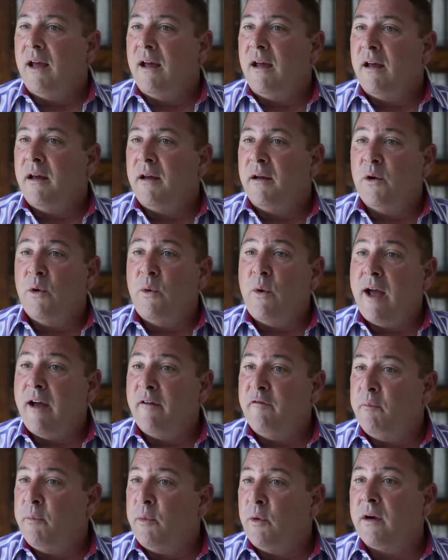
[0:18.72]
who
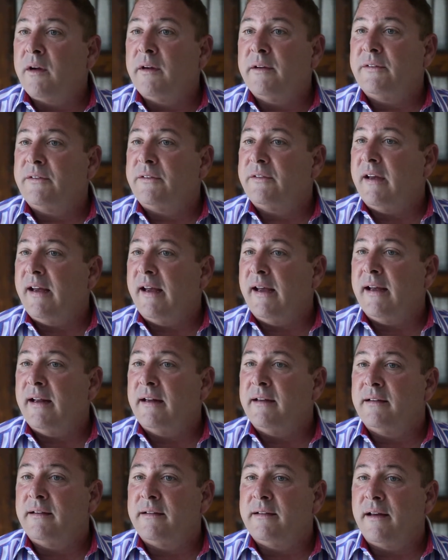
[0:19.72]
have books
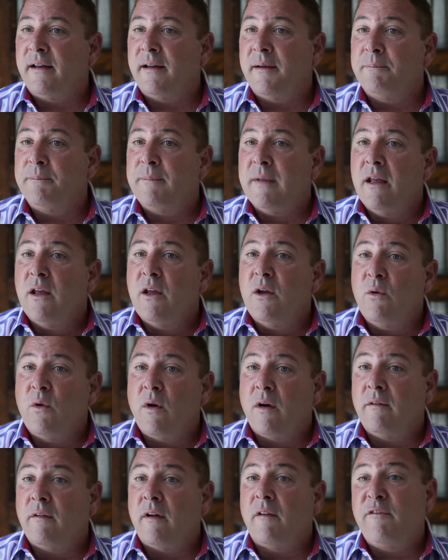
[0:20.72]
and who
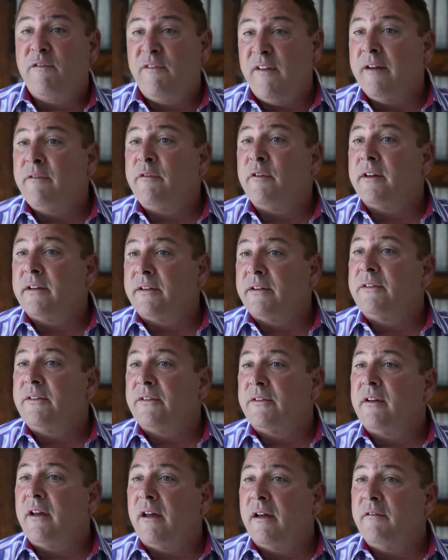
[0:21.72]
are
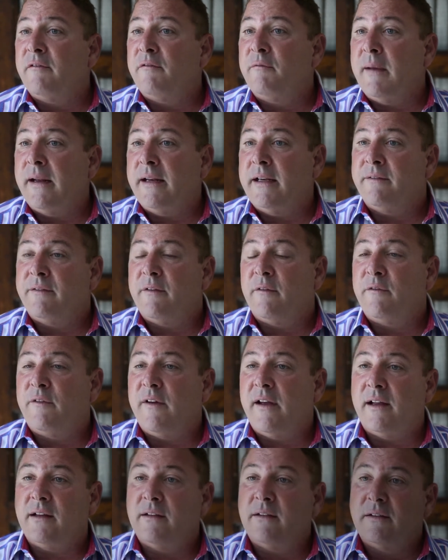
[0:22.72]
favorites of many of the
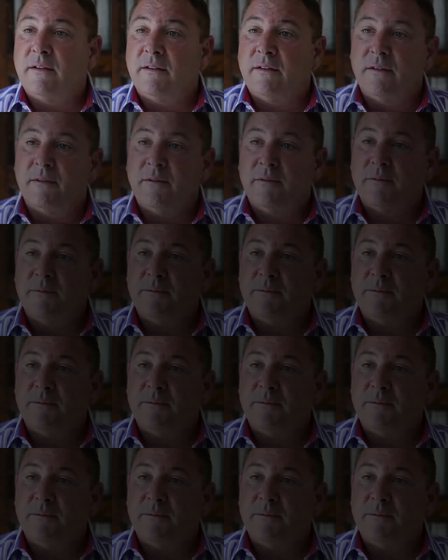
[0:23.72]
fans.